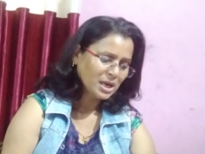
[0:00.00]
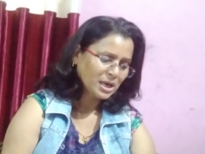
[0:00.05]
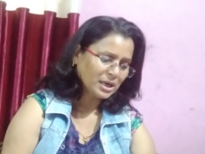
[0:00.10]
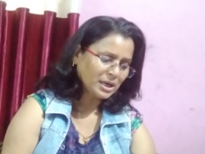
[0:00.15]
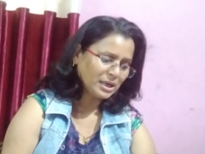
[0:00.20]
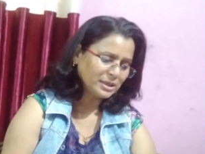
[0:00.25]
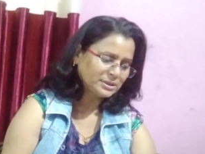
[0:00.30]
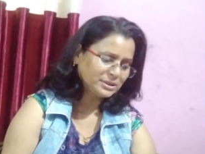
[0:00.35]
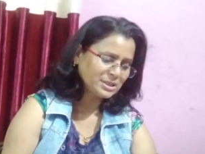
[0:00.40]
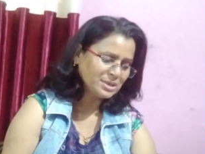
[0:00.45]

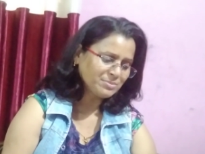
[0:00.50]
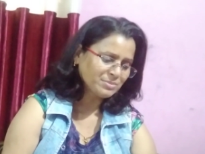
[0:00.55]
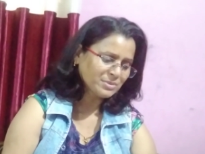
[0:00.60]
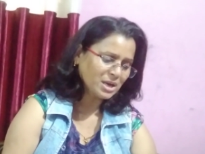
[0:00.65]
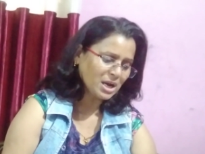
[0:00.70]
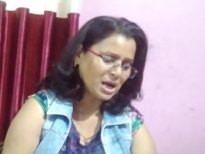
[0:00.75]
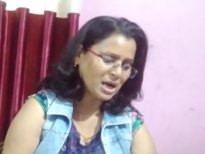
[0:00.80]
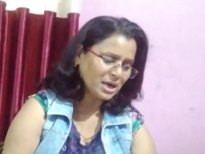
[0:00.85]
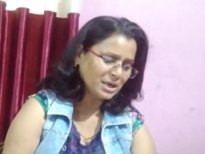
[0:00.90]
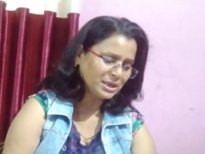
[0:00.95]
Qasim
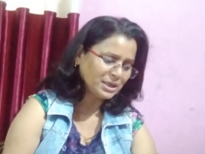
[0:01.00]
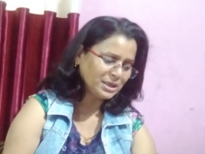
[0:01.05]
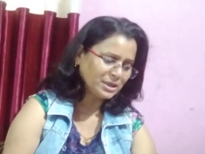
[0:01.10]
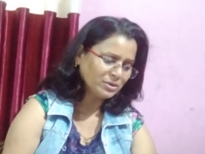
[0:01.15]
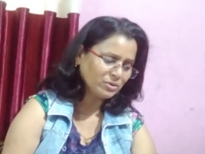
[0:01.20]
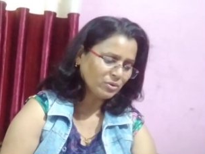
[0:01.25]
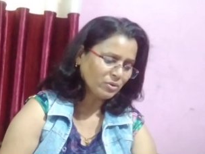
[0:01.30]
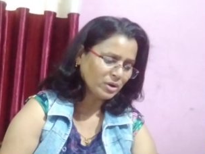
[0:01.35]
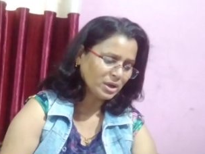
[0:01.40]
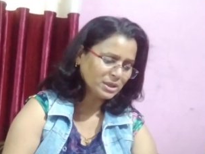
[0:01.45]
Khan in
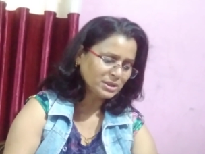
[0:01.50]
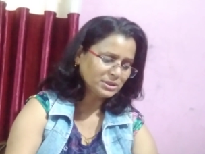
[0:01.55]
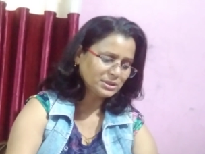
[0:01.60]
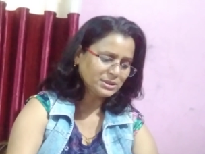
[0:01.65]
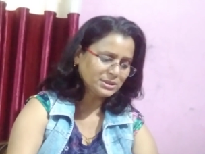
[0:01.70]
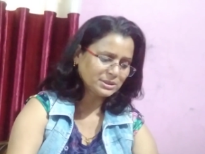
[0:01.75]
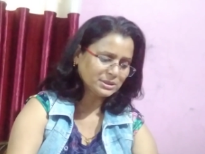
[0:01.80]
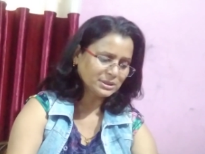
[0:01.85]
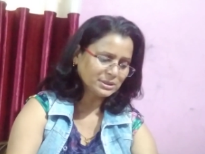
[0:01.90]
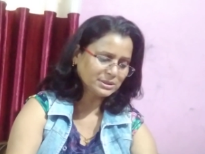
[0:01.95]

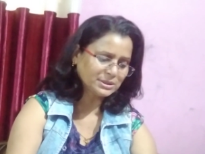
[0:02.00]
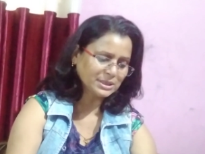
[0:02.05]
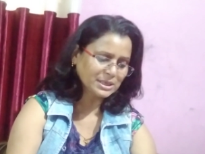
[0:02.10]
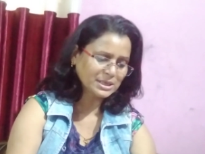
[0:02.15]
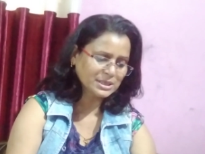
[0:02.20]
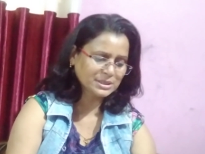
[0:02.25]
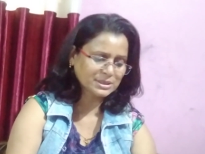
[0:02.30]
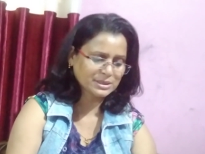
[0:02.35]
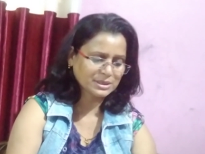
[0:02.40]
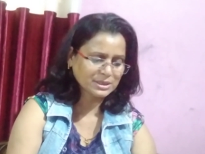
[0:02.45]

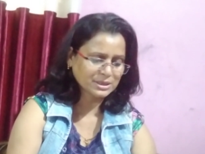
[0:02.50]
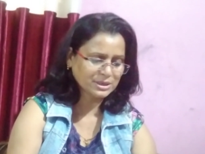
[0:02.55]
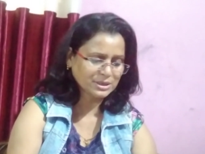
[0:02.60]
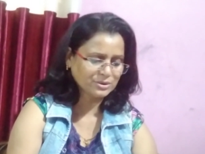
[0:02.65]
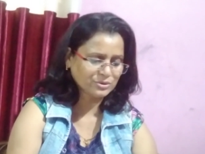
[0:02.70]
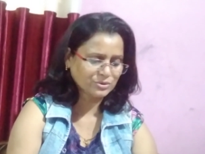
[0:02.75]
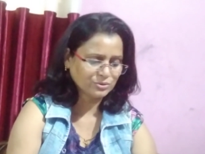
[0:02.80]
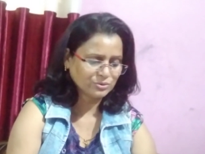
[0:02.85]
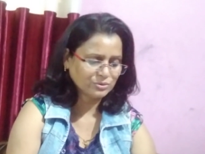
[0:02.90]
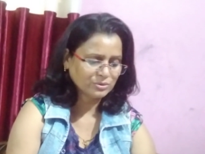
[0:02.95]

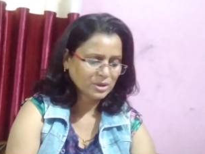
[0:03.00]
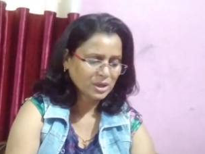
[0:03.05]
1632.